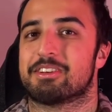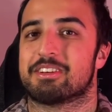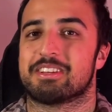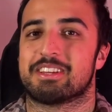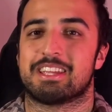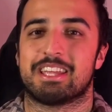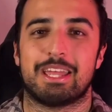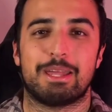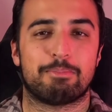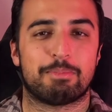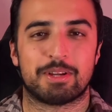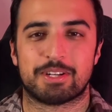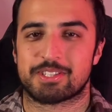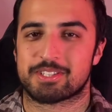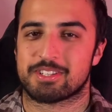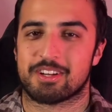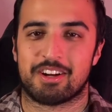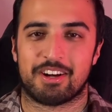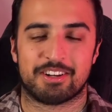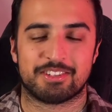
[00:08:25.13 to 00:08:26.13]
can keep it
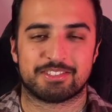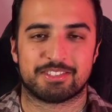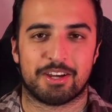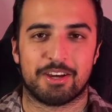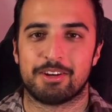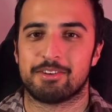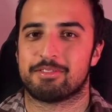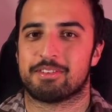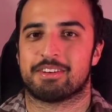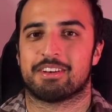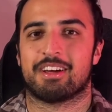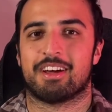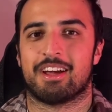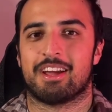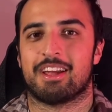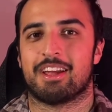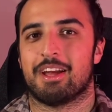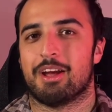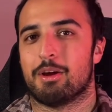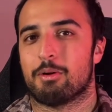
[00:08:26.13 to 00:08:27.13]
charged
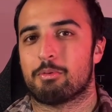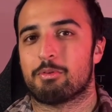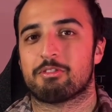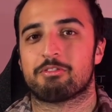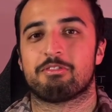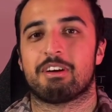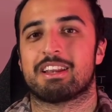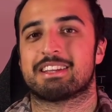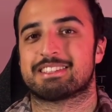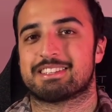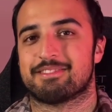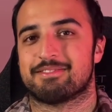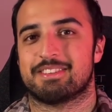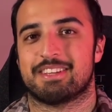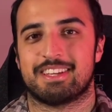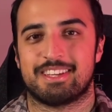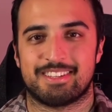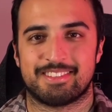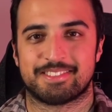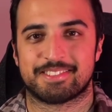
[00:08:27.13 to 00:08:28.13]
overnight with relative
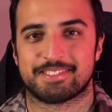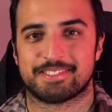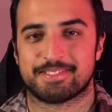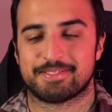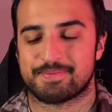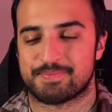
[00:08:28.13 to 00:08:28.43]
ease.